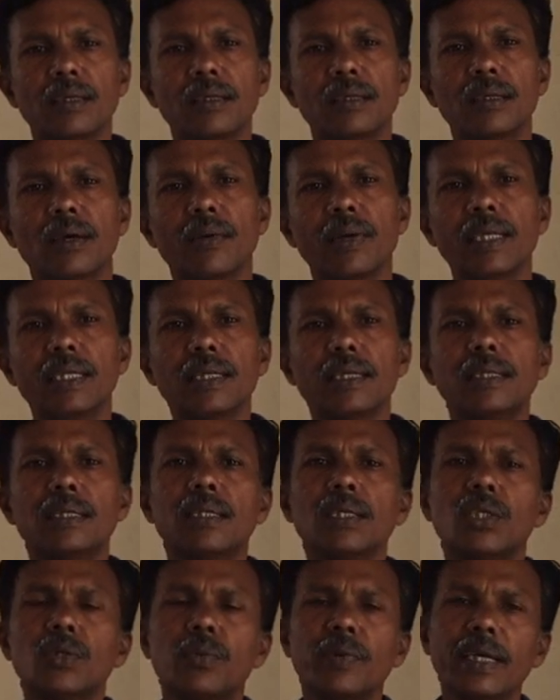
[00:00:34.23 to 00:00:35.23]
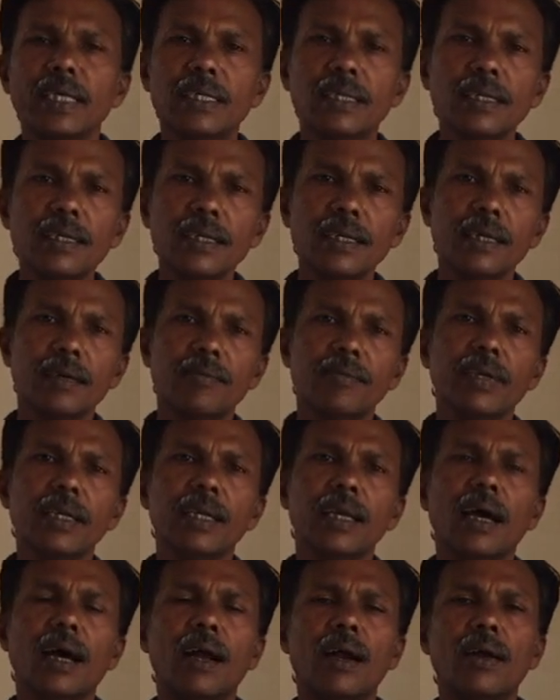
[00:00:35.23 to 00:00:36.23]
So in this situation,
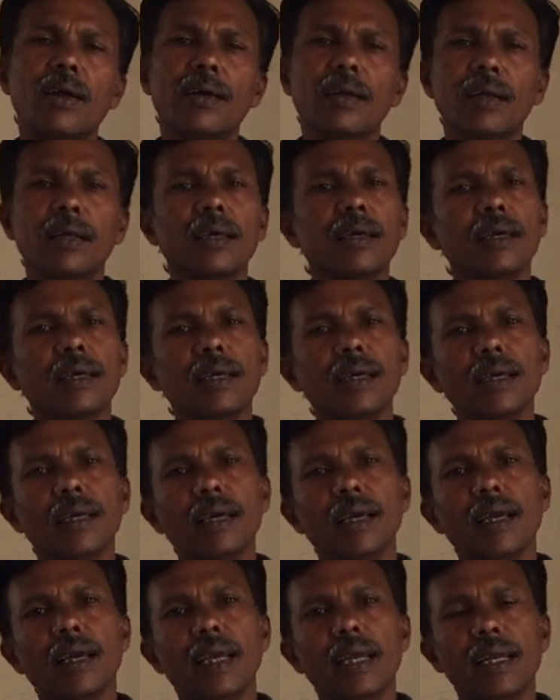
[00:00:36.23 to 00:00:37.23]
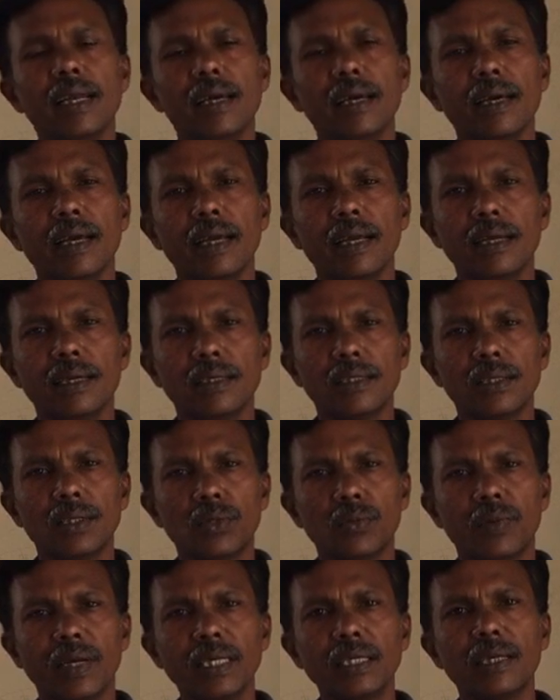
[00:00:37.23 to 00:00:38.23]
we are in a
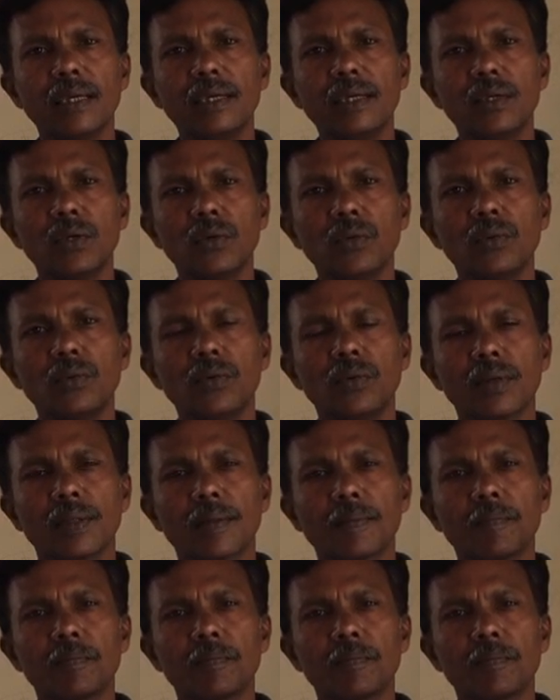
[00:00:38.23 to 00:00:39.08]
situation to